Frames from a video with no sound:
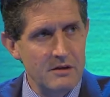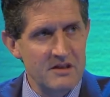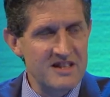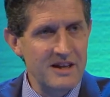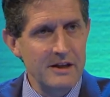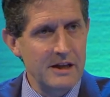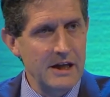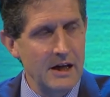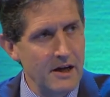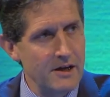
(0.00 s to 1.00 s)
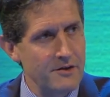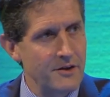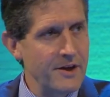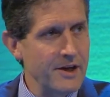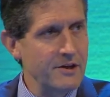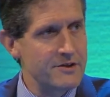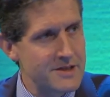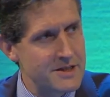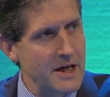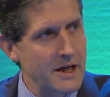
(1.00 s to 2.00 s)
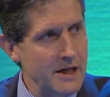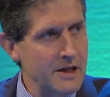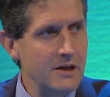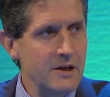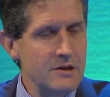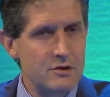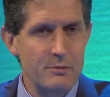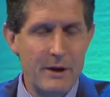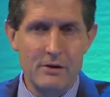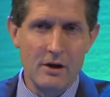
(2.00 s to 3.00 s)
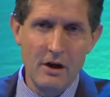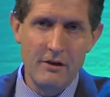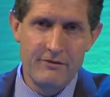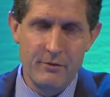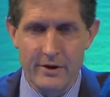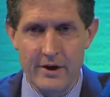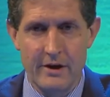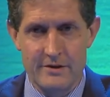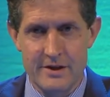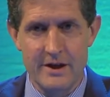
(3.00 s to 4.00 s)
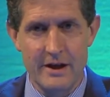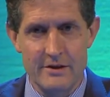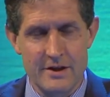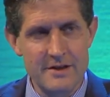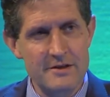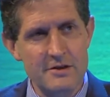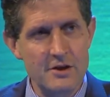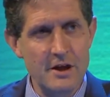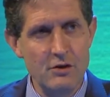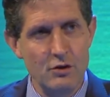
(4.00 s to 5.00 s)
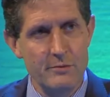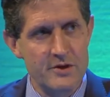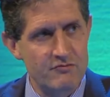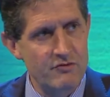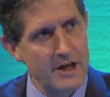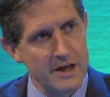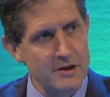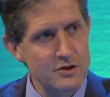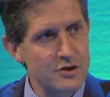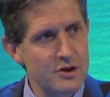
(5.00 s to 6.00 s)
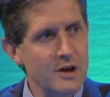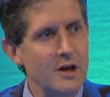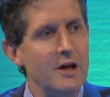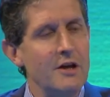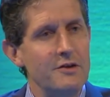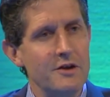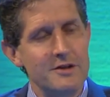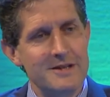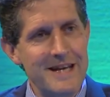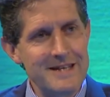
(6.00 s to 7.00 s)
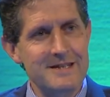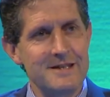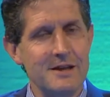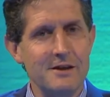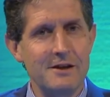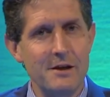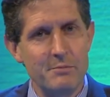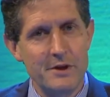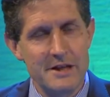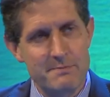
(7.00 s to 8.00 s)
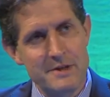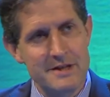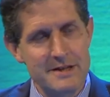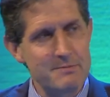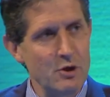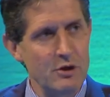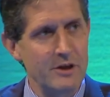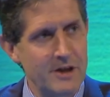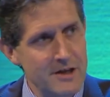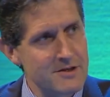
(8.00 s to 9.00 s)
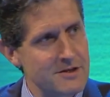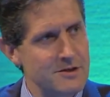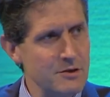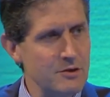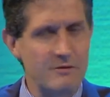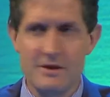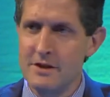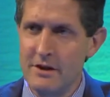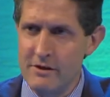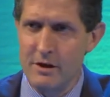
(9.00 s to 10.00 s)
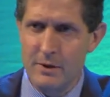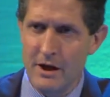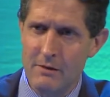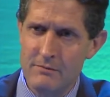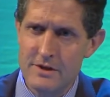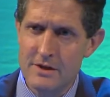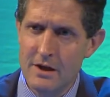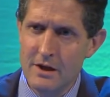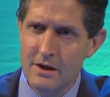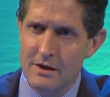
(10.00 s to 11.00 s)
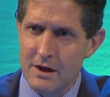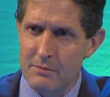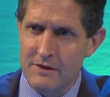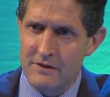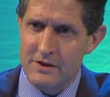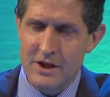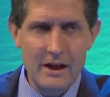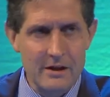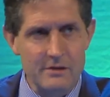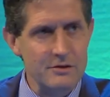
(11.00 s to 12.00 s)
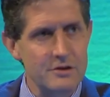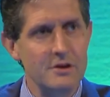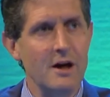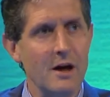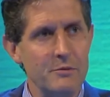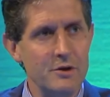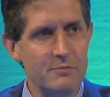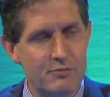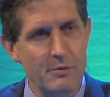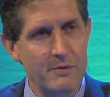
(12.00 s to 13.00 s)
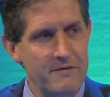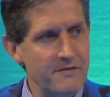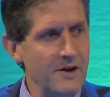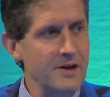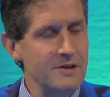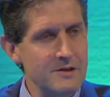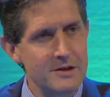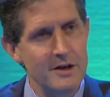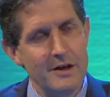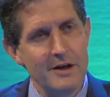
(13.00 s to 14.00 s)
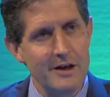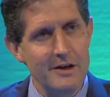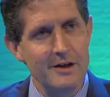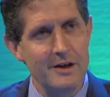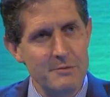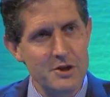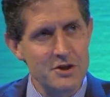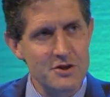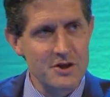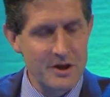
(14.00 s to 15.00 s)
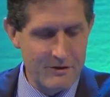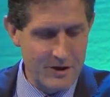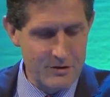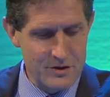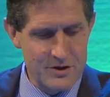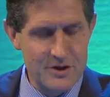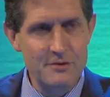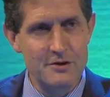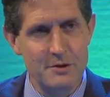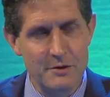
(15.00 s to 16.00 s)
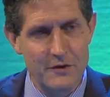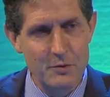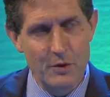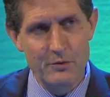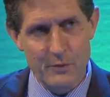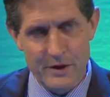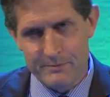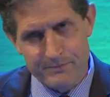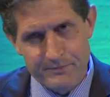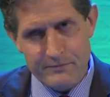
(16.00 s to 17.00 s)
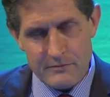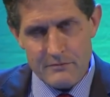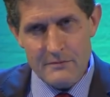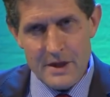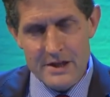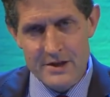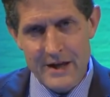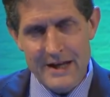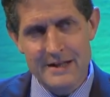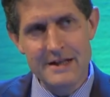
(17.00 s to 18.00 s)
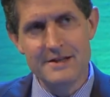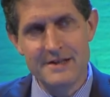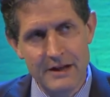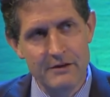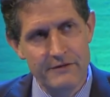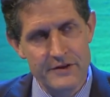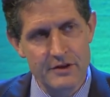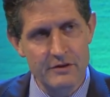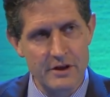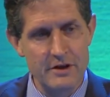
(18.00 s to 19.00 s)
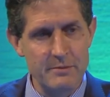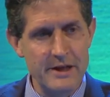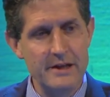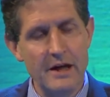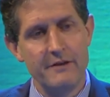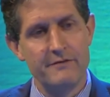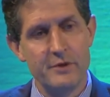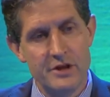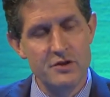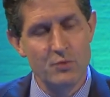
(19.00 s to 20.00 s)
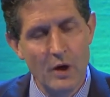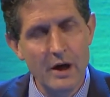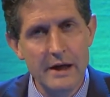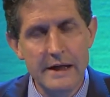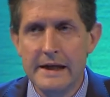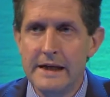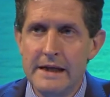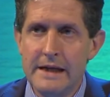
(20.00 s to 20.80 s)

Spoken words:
slightly higher than they are today to about half what they are today. So that's such an enormous range that testing a company's business model against a two-degree scenario becomes a bit of a challenge. You could probably find an emission scenario to suit you if you want one. So that in itself is not going to be enough, which is why